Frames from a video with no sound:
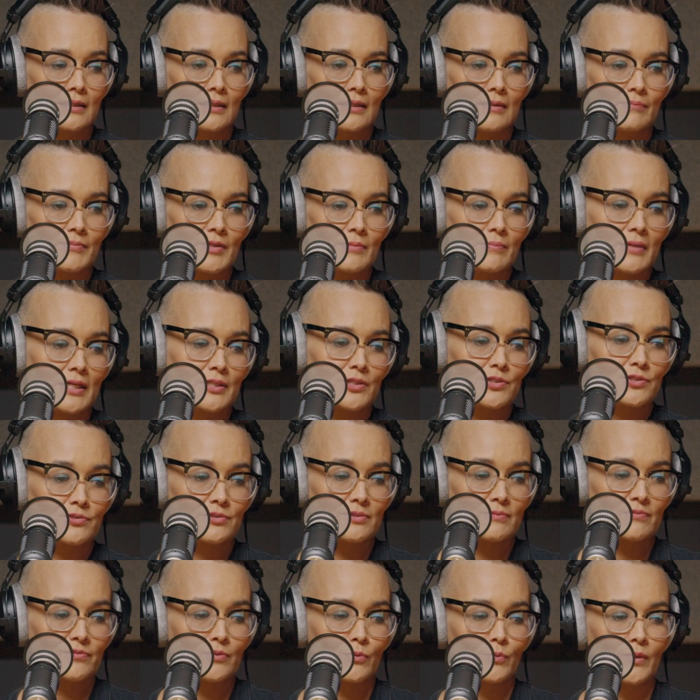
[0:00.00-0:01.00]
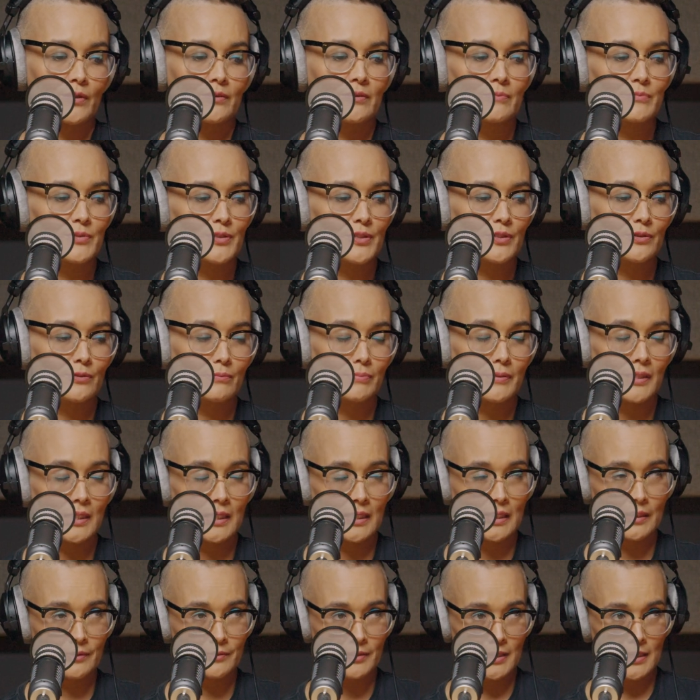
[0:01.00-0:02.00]
the manuscript for Welcome to Your
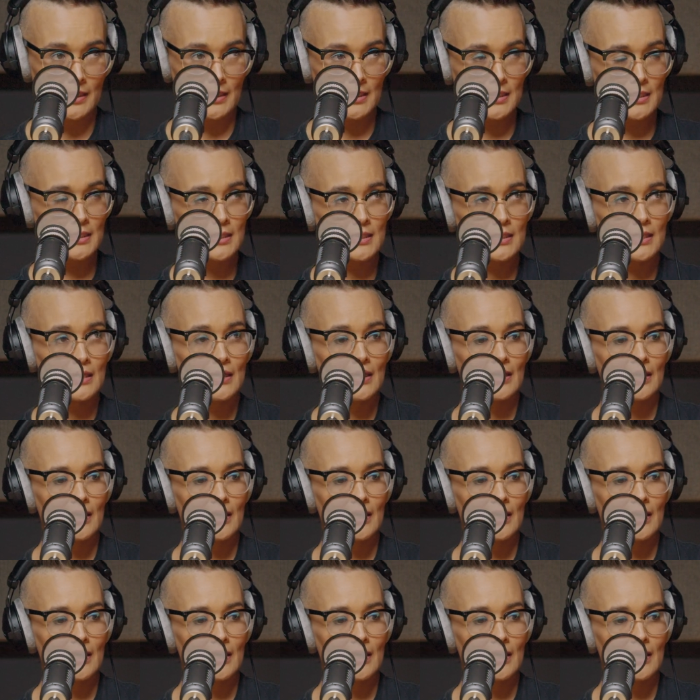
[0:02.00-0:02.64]
Period,